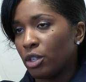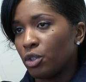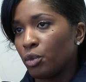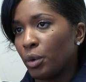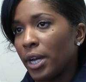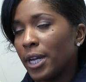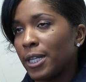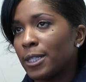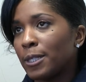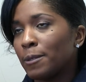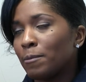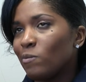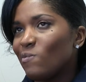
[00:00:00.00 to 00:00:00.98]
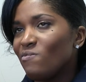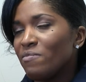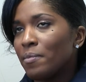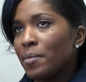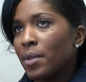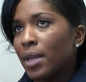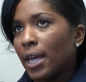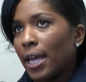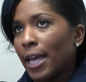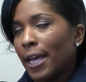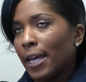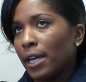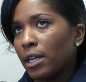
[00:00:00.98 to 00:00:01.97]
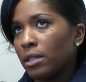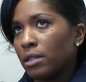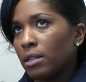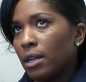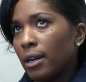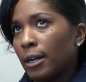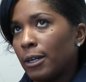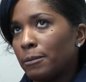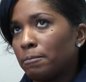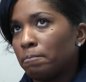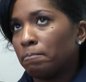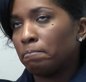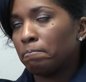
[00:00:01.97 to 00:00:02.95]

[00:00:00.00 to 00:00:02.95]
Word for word: shreds. And um,